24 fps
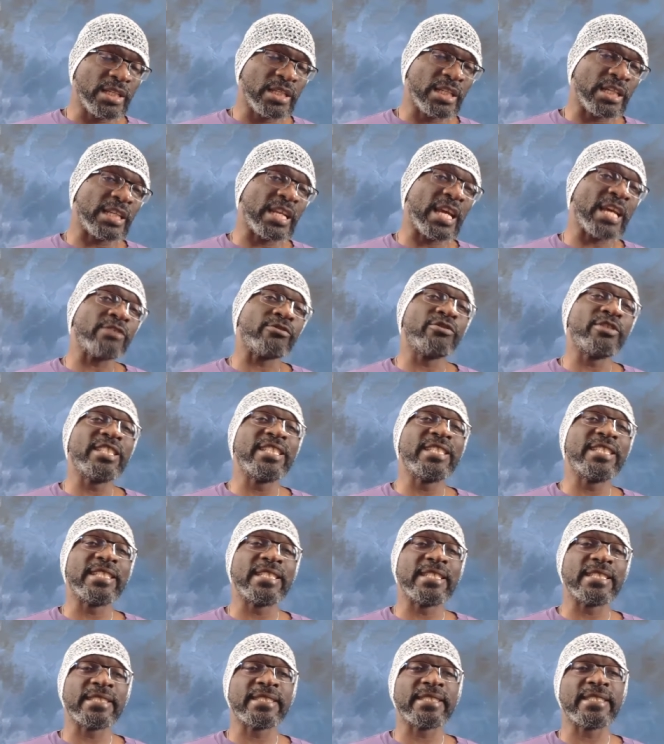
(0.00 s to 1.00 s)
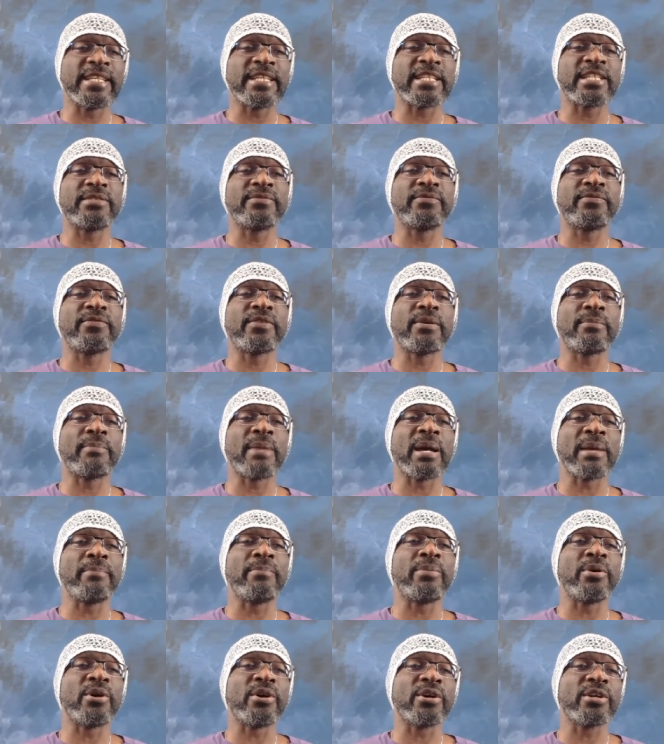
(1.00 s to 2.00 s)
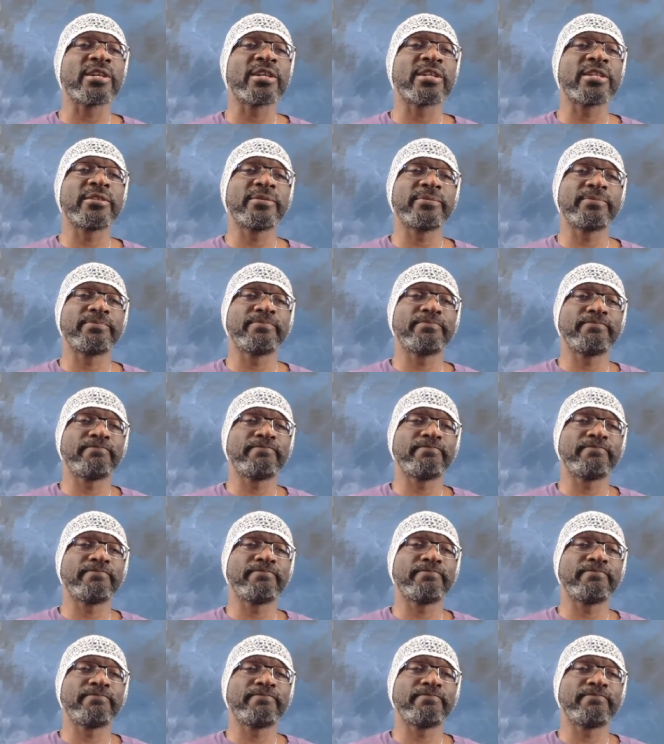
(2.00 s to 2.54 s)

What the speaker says: Now that reading is taken from my book,